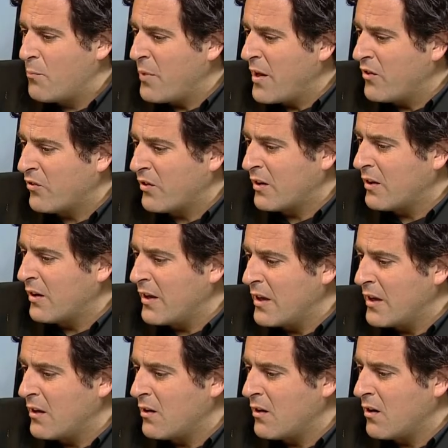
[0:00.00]

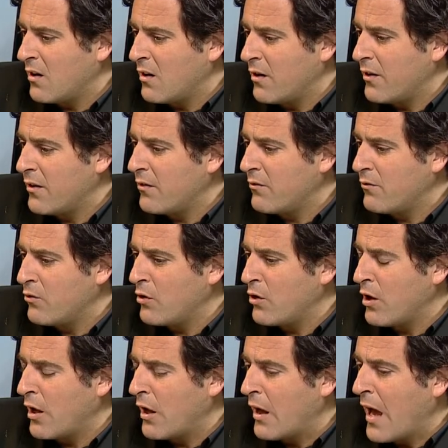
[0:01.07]
basically,
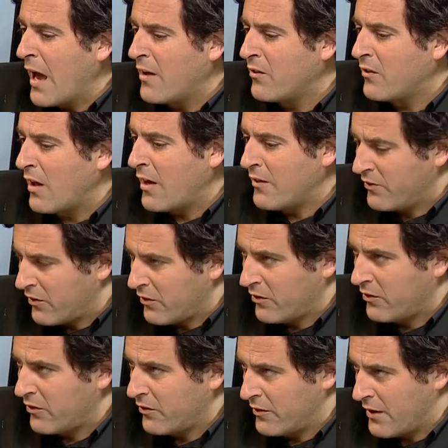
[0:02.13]

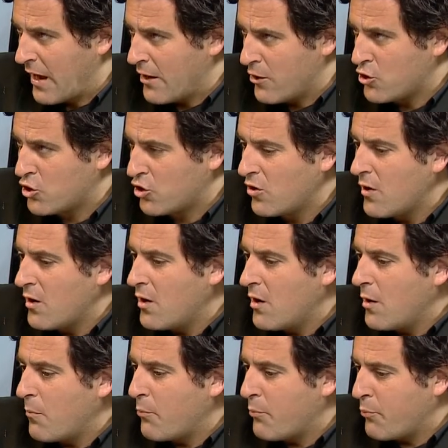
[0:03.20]
ISIS, Daesh,
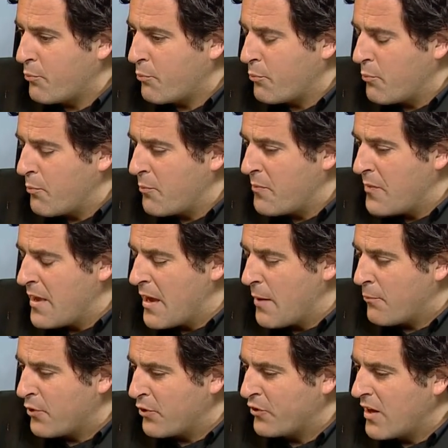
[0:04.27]
it
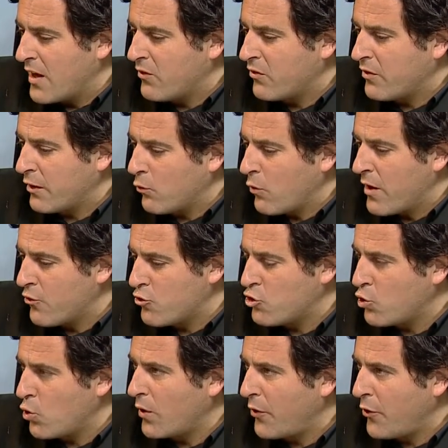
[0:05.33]
presents the greatest
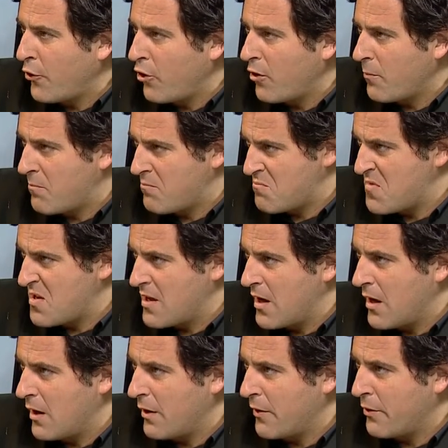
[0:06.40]
short-term
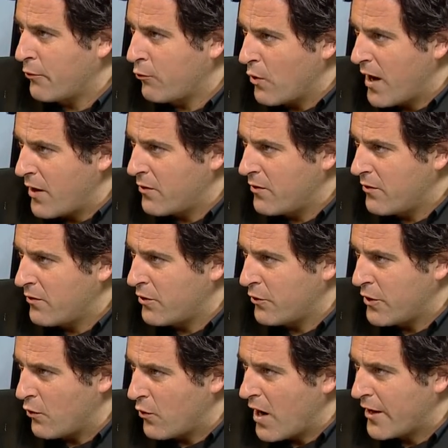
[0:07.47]
threat to
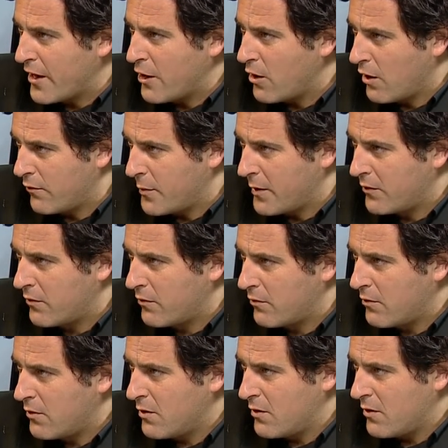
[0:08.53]
the Iraqi government,
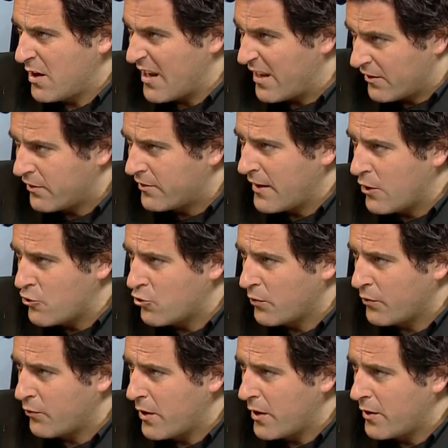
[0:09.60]
an existential
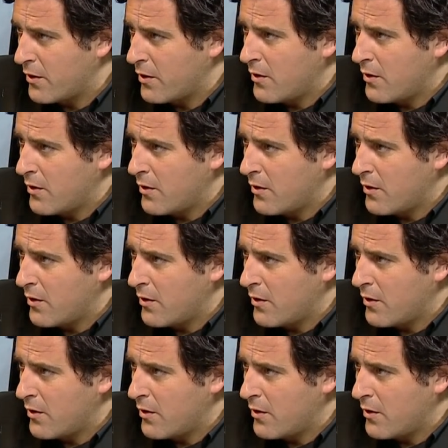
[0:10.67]
threat.